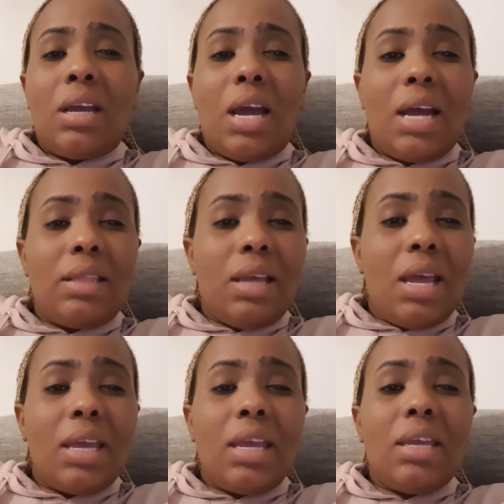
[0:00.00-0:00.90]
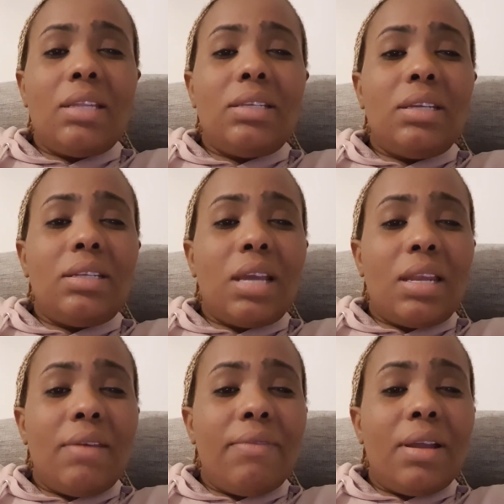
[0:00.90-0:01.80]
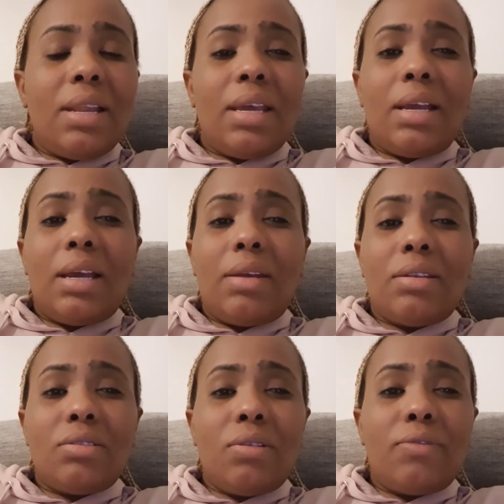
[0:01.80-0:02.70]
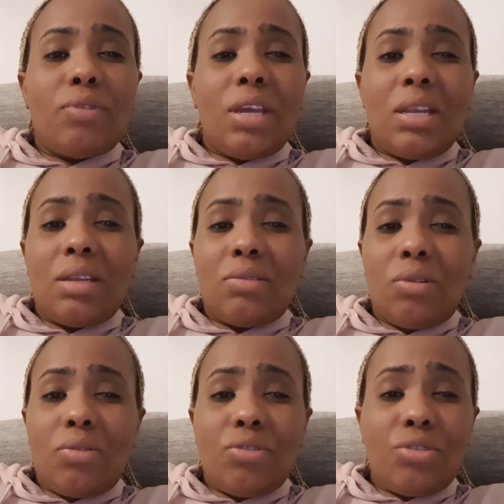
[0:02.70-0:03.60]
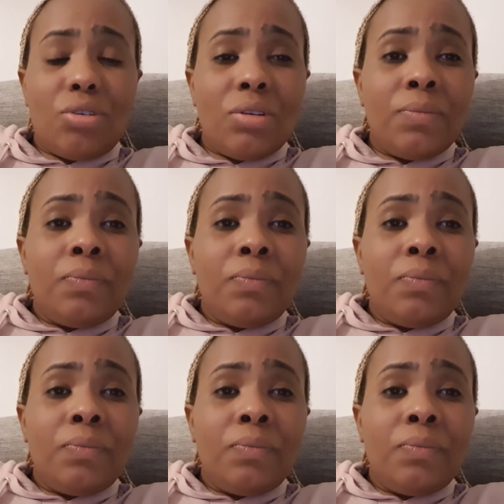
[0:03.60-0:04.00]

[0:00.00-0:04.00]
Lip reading: it can never resolve to any solution.